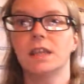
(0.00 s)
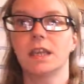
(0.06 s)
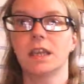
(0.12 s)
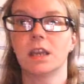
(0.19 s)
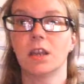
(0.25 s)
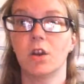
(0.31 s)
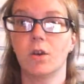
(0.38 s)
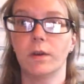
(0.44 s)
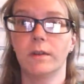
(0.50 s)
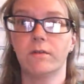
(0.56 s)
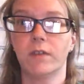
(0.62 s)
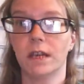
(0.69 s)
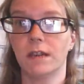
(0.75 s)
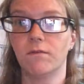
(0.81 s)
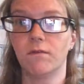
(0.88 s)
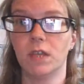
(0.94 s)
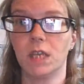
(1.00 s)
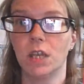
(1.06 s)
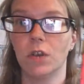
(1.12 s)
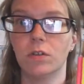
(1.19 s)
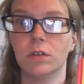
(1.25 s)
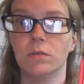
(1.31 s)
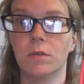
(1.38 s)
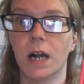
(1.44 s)
they can go and find a
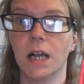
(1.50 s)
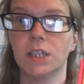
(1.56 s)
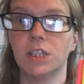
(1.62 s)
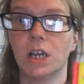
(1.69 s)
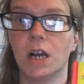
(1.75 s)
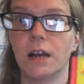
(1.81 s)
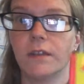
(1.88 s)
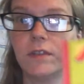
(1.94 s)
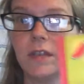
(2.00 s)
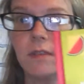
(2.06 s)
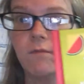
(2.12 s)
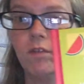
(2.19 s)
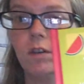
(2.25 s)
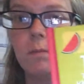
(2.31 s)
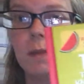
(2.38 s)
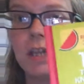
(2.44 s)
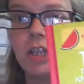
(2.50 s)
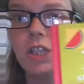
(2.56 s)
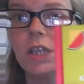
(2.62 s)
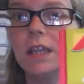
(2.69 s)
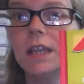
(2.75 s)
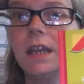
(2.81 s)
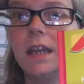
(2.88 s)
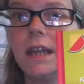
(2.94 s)
video to watch on the
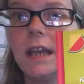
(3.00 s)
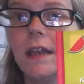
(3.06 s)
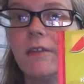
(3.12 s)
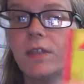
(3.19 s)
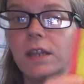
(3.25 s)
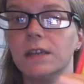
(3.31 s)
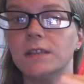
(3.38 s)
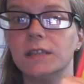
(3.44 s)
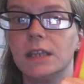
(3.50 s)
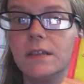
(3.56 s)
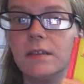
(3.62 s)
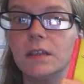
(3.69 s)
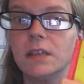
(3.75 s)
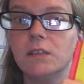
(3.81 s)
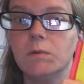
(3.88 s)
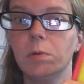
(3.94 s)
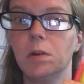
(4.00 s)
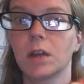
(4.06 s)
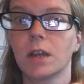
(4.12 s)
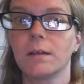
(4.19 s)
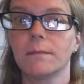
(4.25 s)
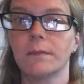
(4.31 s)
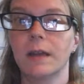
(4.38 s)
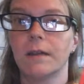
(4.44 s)
information that is in this
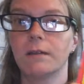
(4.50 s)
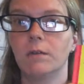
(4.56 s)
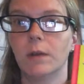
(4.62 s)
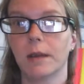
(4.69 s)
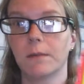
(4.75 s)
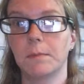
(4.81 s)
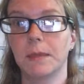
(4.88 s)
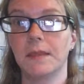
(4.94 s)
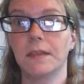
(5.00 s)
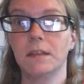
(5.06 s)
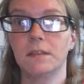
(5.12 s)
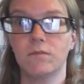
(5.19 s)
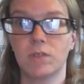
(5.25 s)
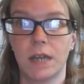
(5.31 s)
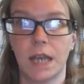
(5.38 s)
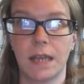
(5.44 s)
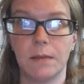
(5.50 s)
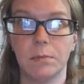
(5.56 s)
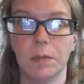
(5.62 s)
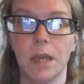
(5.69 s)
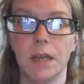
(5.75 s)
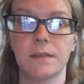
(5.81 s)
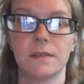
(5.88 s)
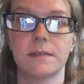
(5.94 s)
book. I would recommend this for
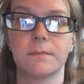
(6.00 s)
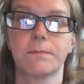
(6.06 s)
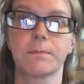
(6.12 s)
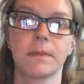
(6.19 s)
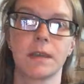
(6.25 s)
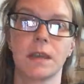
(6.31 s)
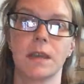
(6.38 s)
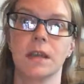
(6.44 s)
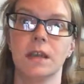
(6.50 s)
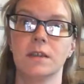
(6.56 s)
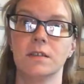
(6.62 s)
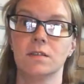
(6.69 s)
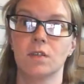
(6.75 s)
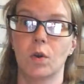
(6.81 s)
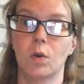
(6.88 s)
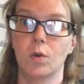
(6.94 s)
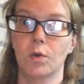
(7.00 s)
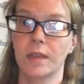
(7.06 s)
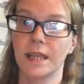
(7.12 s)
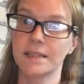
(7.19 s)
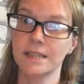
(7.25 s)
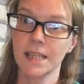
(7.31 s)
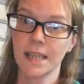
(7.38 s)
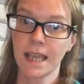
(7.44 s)
9+. So
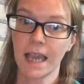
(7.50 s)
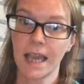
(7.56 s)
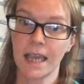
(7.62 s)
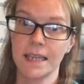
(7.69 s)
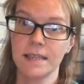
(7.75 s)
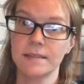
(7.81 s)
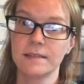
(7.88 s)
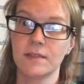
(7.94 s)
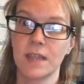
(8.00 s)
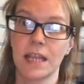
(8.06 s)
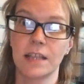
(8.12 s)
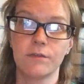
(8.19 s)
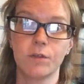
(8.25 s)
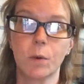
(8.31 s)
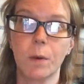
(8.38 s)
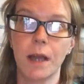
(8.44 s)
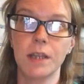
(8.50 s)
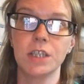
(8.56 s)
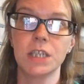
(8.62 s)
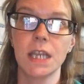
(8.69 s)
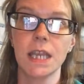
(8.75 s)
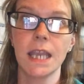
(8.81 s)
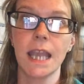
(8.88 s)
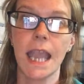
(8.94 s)
that's it, guys. Thanks for
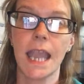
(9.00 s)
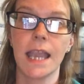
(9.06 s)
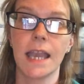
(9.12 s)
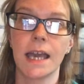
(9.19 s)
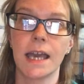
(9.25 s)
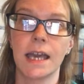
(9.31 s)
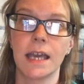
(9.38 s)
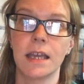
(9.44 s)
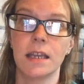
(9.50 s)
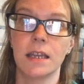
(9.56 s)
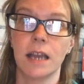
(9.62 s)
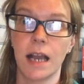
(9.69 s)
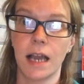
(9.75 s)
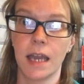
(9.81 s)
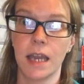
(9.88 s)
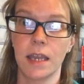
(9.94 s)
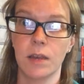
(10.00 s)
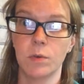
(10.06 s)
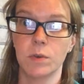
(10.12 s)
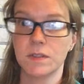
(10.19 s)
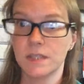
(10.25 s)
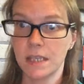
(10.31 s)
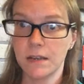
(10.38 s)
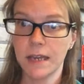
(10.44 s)
watching, and I
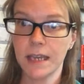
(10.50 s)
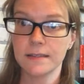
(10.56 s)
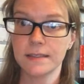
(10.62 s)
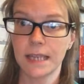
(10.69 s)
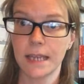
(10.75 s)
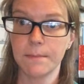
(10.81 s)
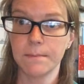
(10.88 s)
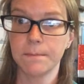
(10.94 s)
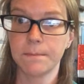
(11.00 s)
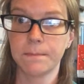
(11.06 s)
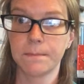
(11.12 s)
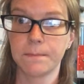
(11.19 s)
will see you next time.